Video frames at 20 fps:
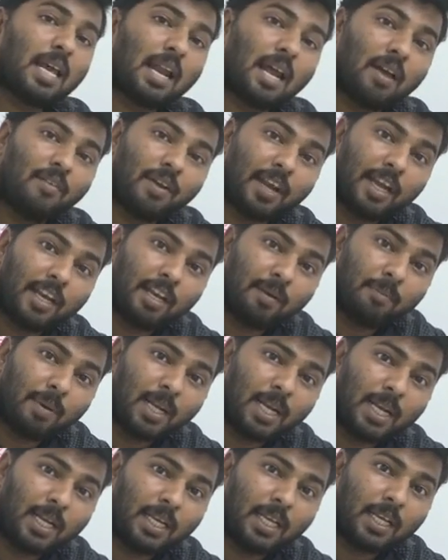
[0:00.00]
are having an
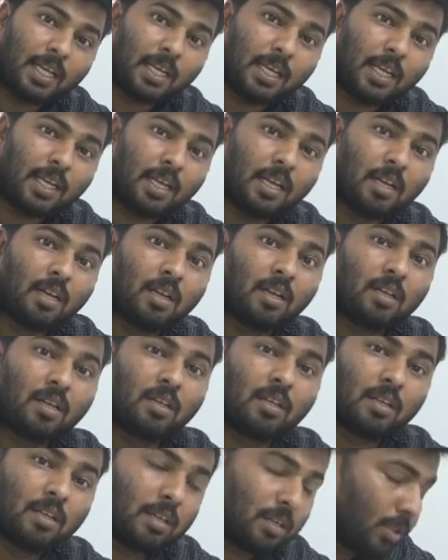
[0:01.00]
ability
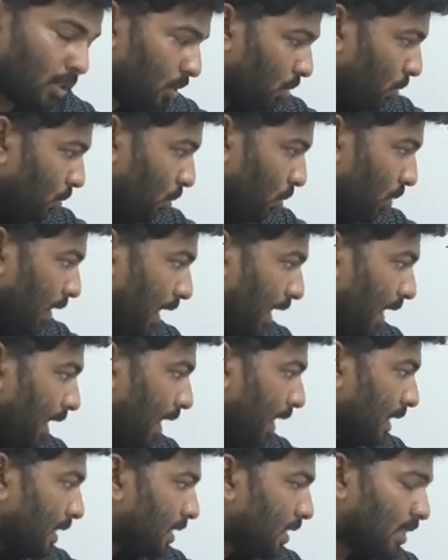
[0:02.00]
to
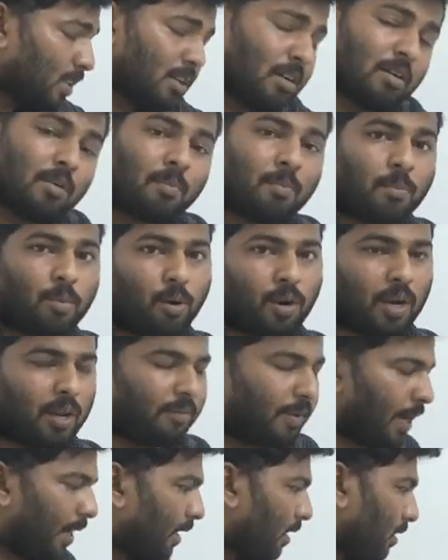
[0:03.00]
increase the body
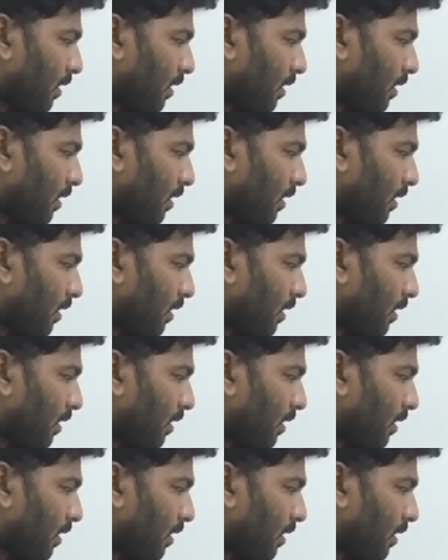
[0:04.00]
weight.